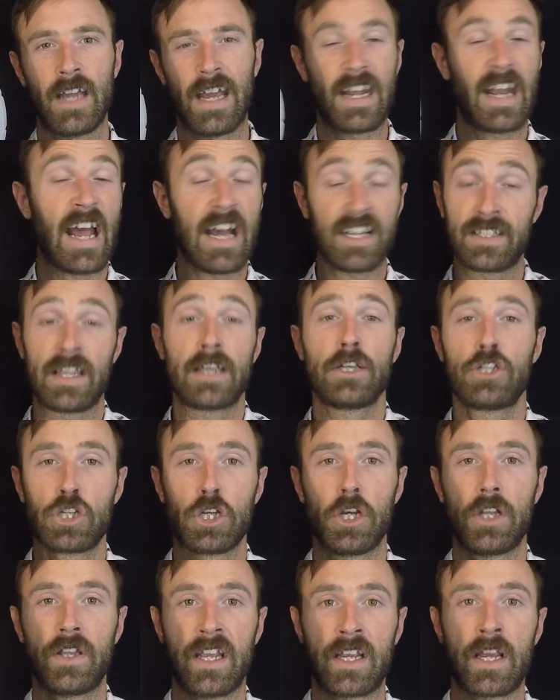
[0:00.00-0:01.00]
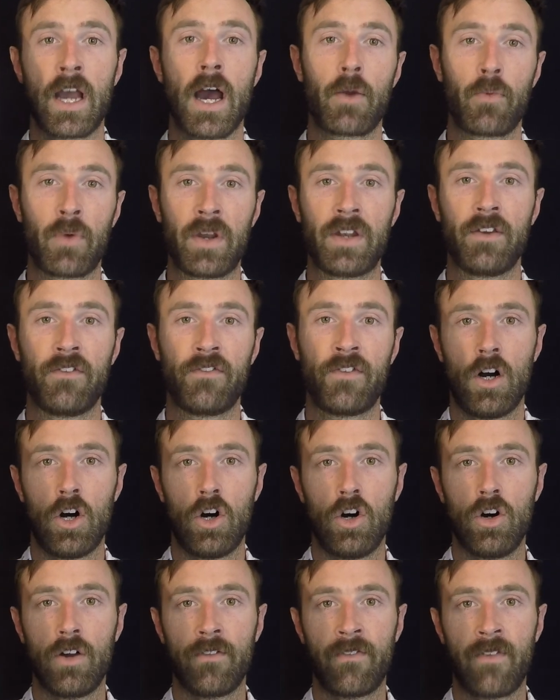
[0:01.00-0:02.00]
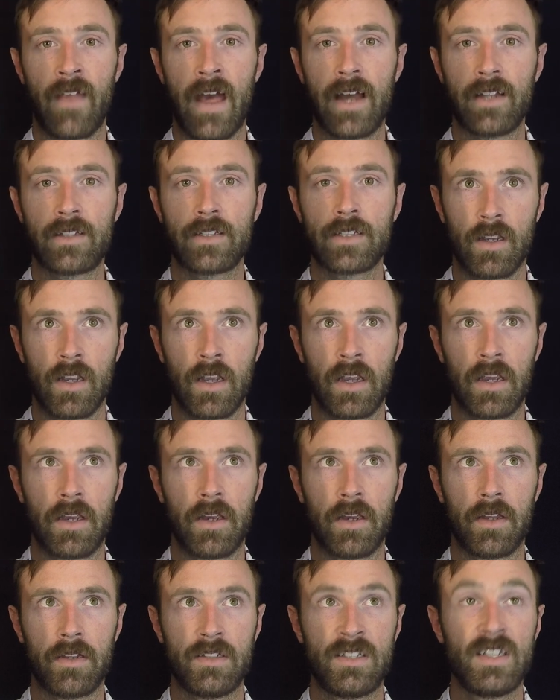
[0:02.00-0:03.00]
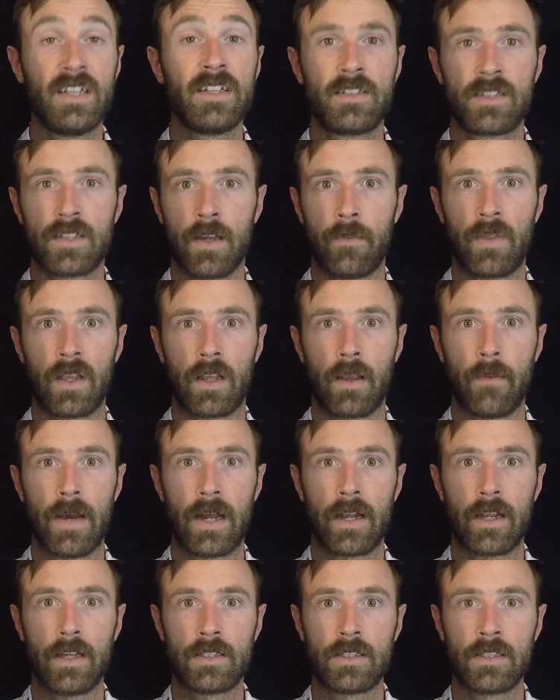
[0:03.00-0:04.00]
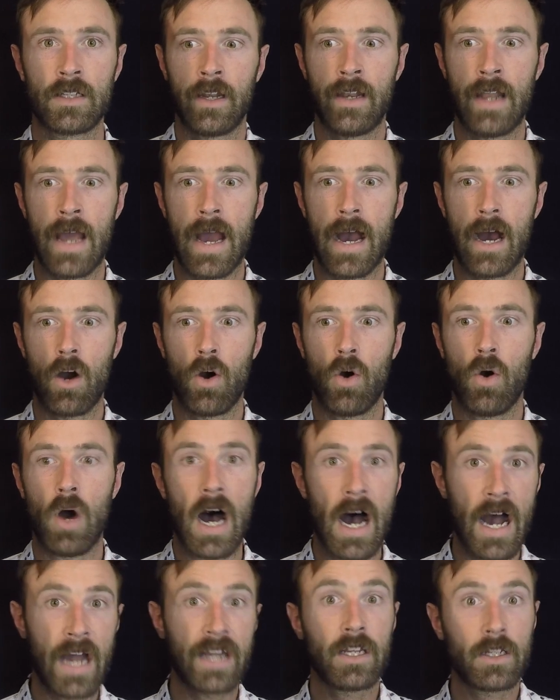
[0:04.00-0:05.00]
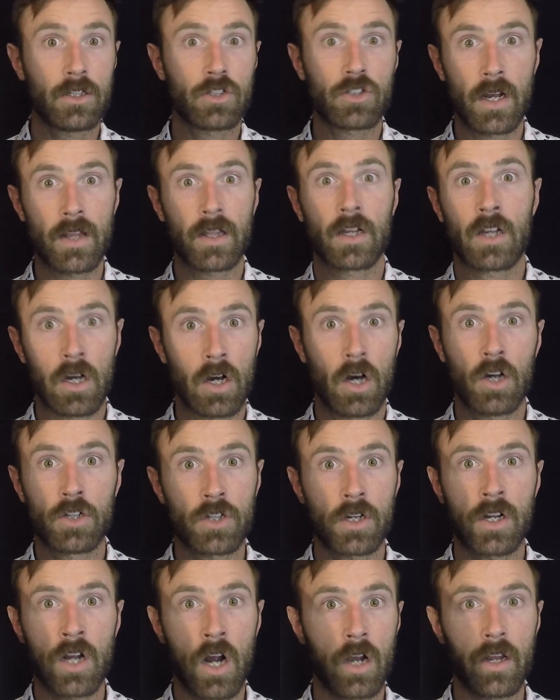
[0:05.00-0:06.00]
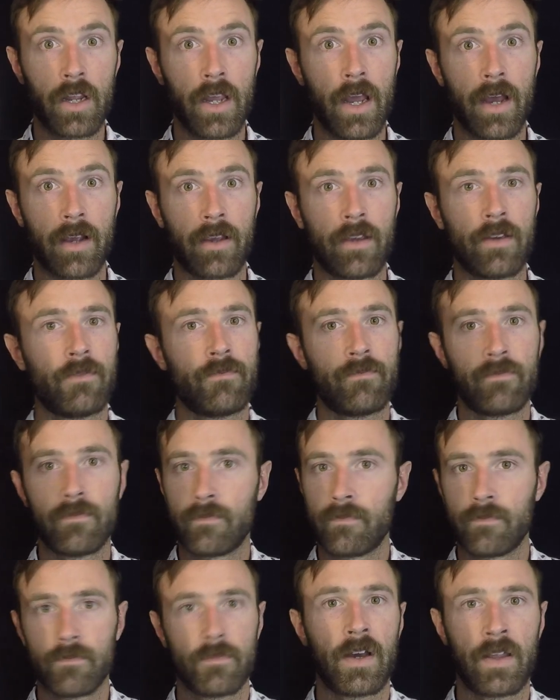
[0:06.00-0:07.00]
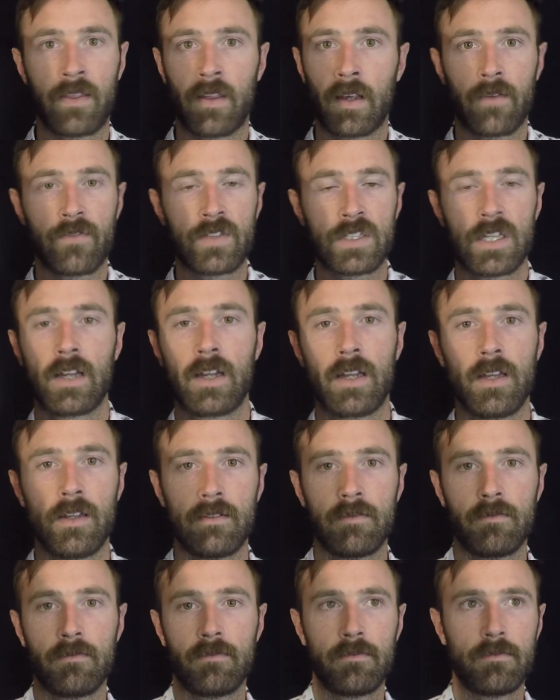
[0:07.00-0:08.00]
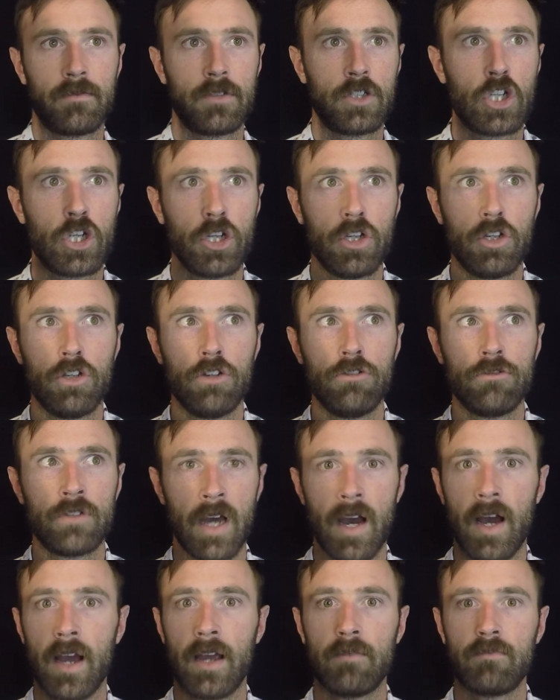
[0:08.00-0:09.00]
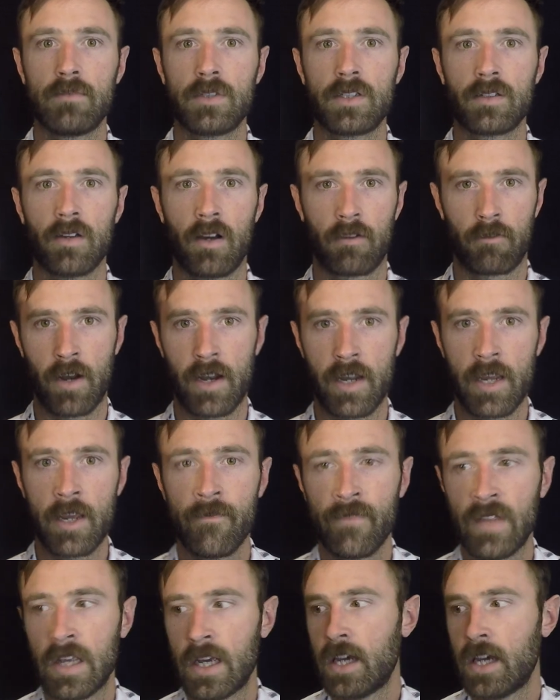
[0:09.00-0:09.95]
And as they should, they caught wind of all of that and did something about it. Now, I didn't try the Ultra Cardiac. I think I've said it 2 times already.